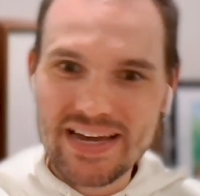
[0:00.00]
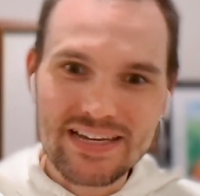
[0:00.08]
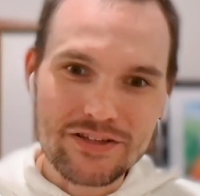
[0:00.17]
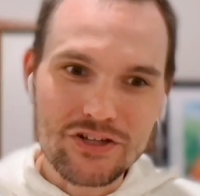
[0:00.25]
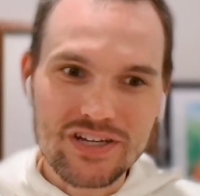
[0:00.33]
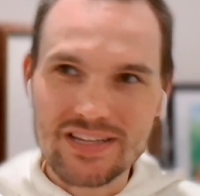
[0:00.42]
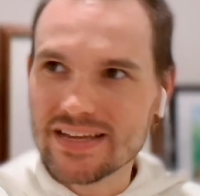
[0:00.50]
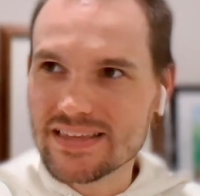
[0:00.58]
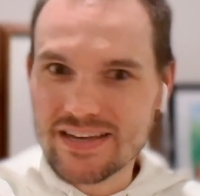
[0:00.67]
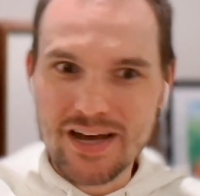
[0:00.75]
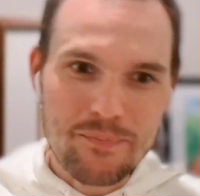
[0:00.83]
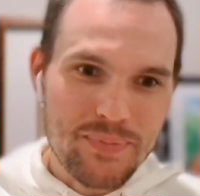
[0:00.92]
and look at like
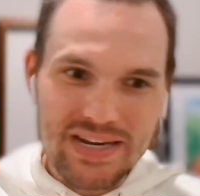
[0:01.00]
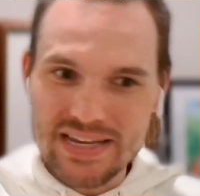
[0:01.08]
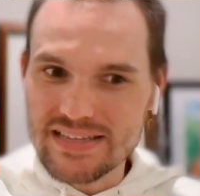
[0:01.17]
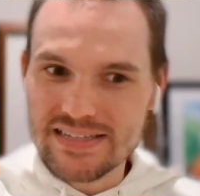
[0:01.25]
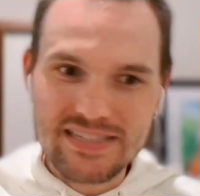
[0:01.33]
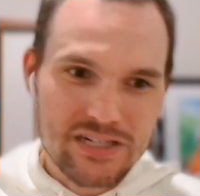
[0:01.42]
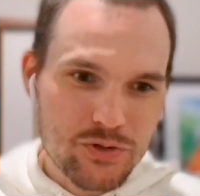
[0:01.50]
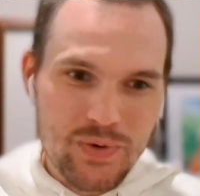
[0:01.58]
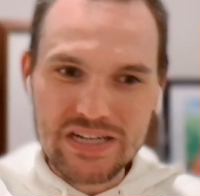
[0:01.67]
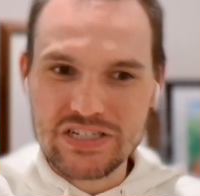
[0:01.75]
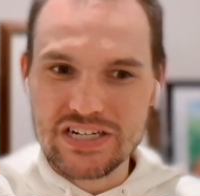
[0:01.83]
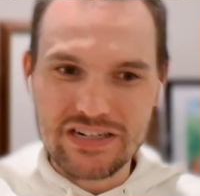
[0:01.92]
the company and the
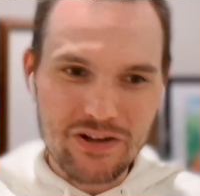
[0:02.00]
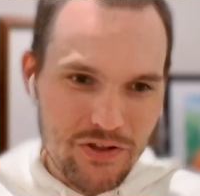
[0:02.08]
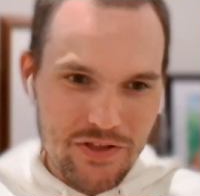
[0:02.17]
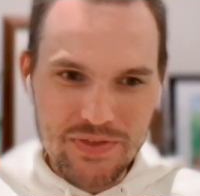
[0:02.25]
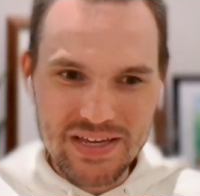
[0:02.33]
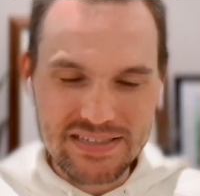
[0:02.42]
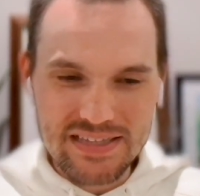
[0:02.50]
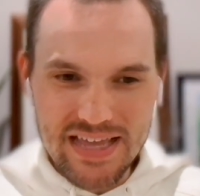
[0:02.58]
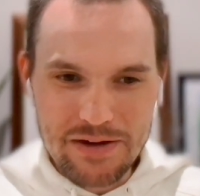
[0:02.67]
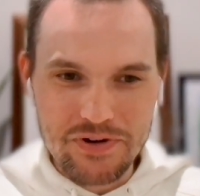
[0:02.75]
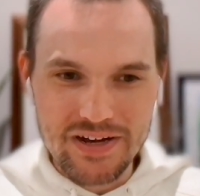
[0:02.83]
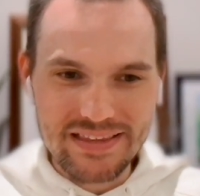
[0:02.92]
situation and all the things that
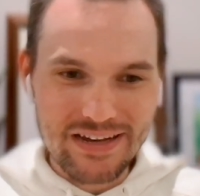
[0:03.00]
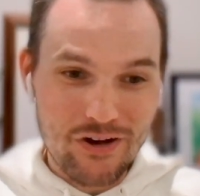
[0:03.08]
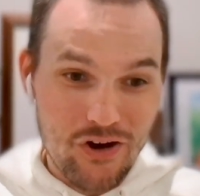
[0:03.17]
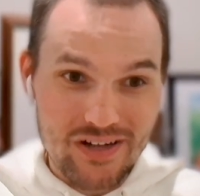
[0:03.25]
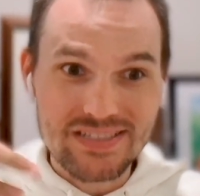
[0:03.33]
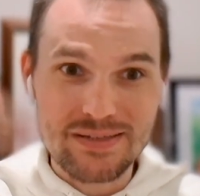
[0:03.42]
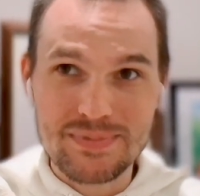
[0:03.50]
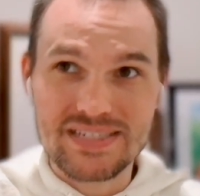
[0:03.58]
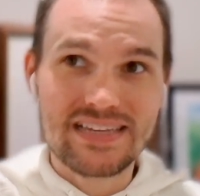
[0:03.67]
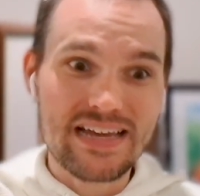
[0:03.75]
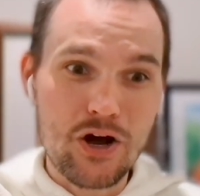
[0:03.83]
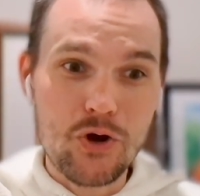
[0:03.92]
they were in that caused them to
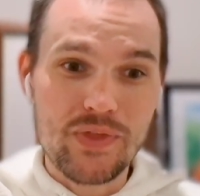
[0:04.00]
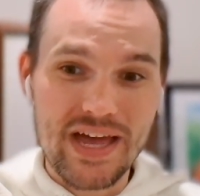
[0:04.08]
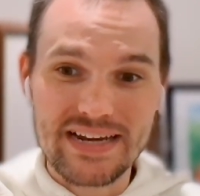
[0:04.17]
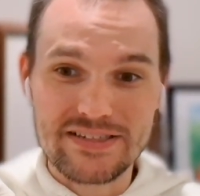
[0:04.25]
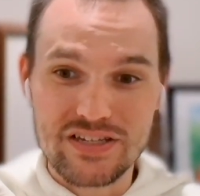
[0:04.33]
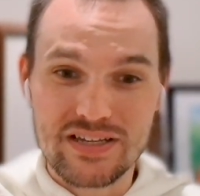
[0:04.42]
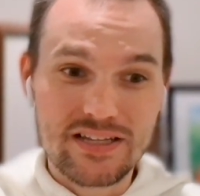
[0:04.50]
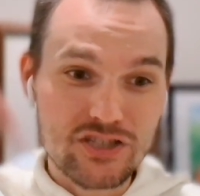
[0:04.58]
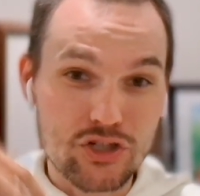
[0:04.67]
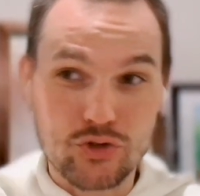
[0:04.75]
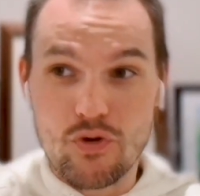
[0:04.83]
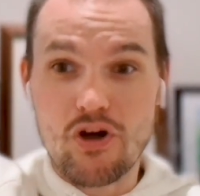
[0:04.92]
say, oh, that is it,
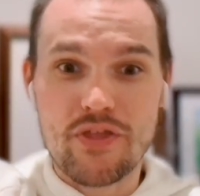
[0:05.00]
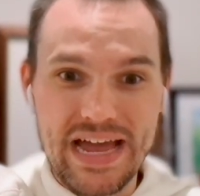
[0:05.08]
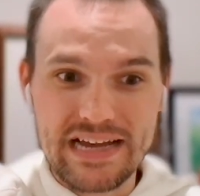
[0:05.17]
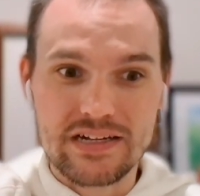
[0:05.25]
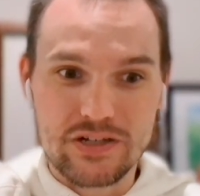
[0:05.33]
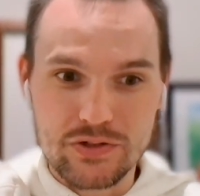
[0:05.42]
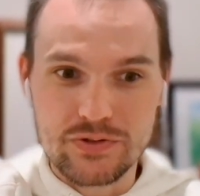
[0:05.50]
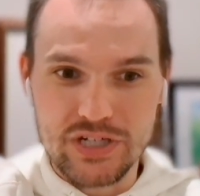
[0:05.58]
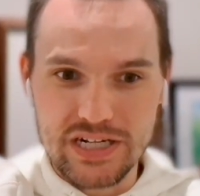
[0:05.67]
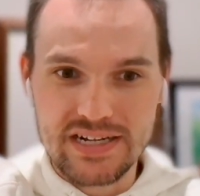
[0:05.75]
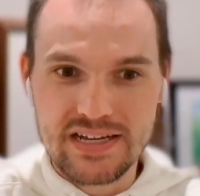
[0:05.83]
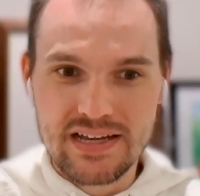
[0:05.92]
to draw that
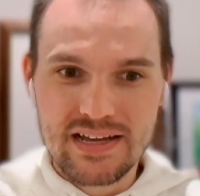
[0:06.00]
conclusion.